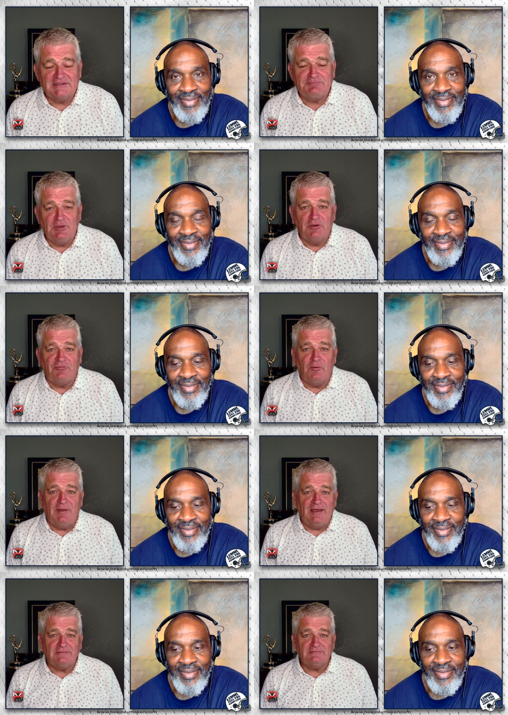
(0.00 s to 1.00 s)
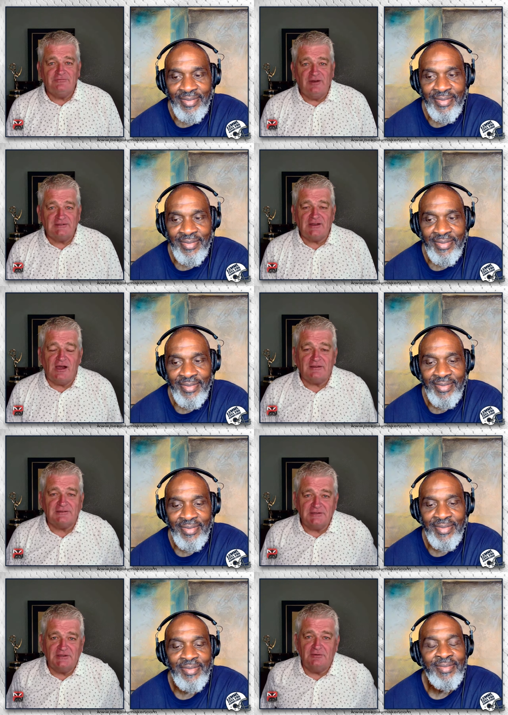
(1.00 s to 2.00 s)
Speaker 1: it's beautiful, man. Fun talking
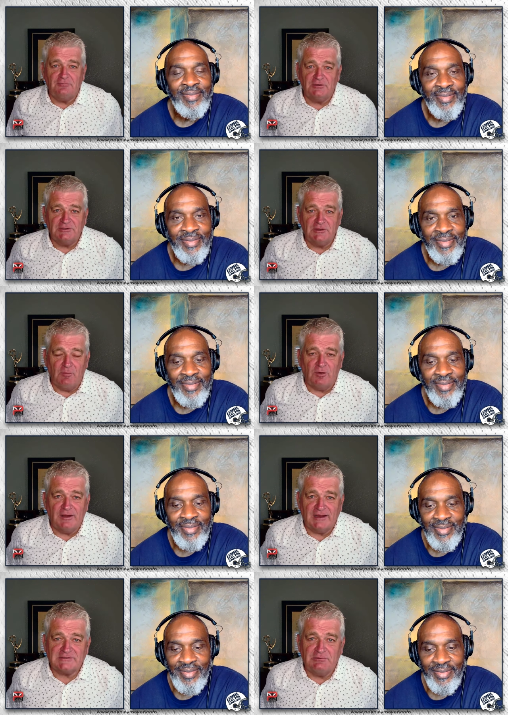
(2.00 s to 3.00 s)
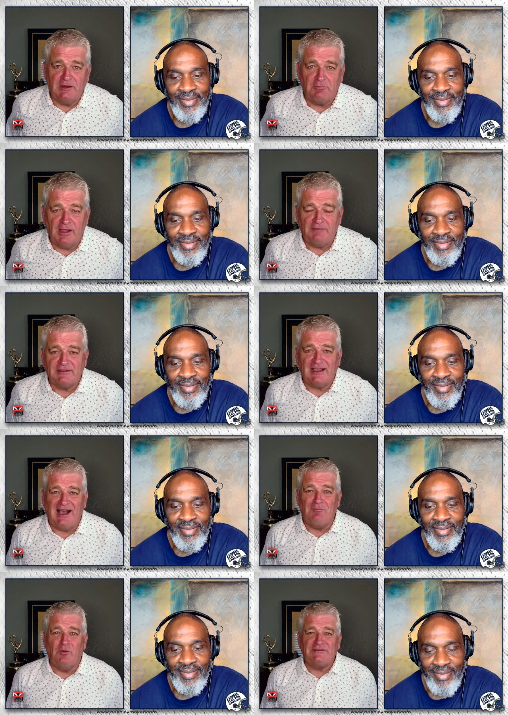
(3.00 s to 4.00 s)
to you. We'll do more next week. We'll have the
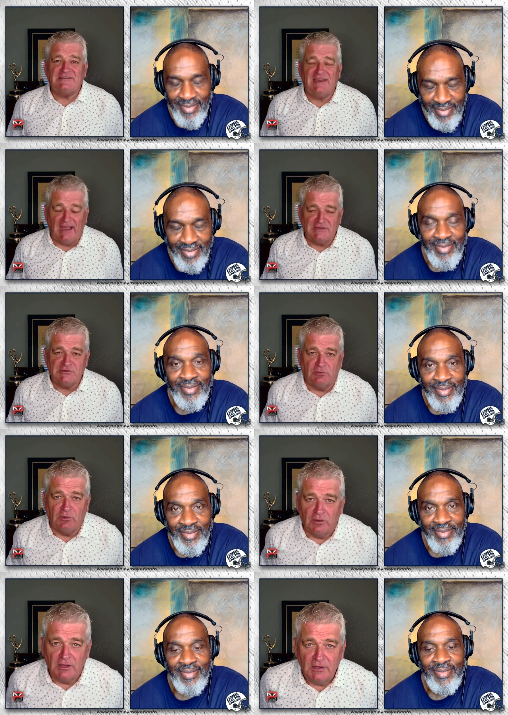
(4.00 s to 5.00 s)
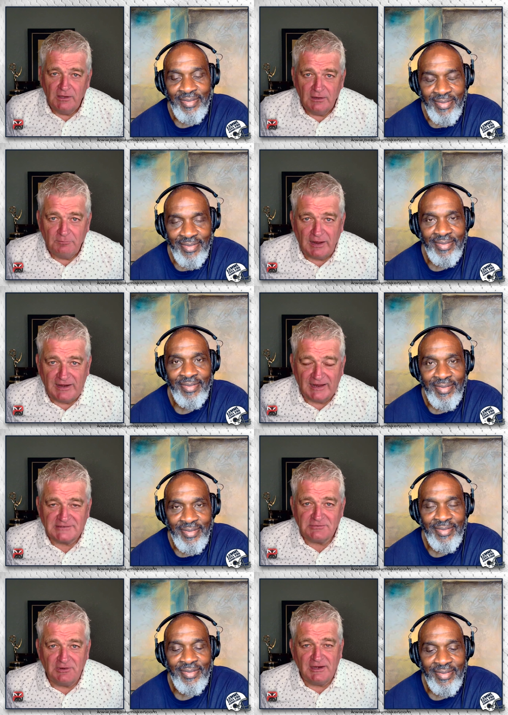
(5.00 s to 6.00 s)
Cowboys schedule by
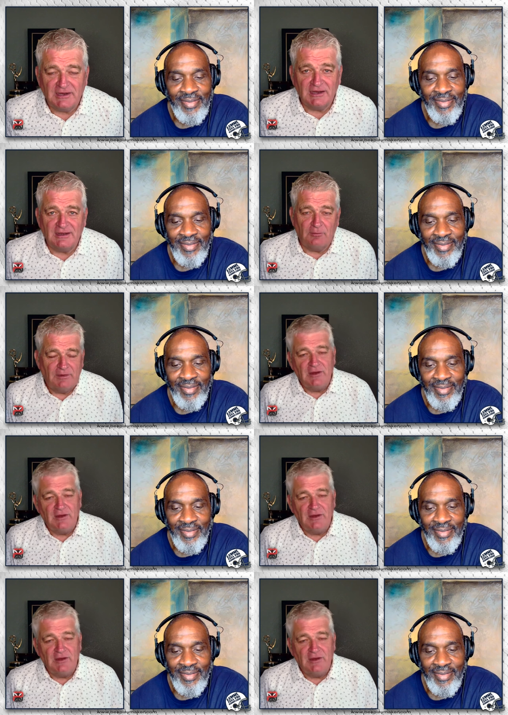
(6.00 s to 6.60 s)
next week. And uh, we